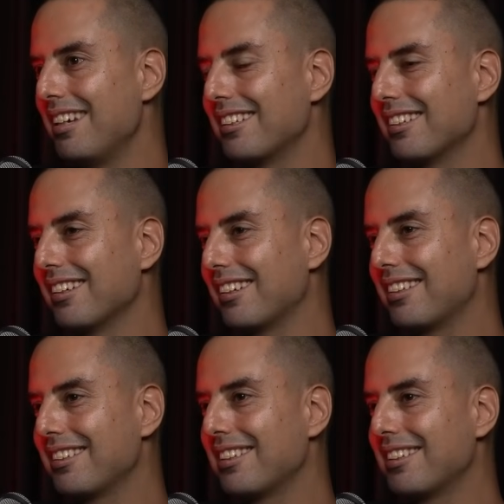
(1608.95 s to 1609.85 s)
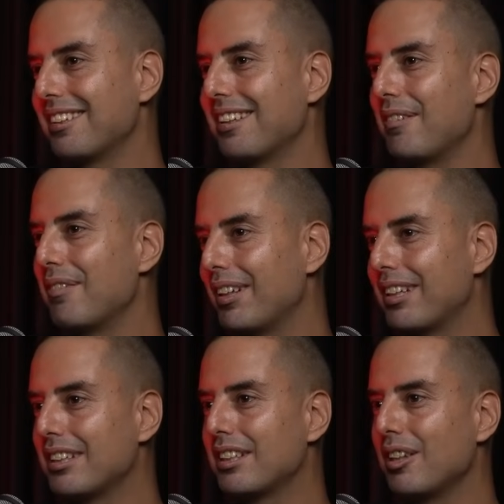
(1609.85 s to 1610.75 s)
is like, they
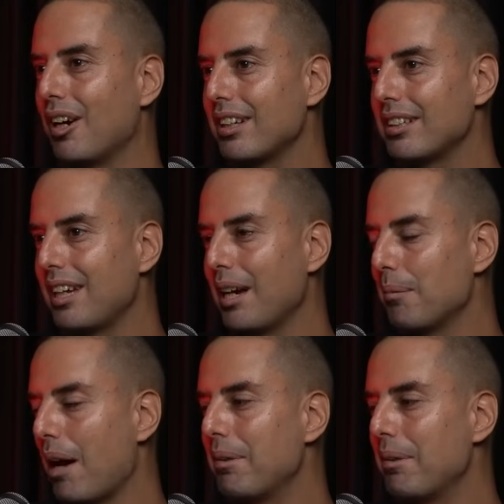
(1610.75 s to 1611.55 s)
think this is not a scam.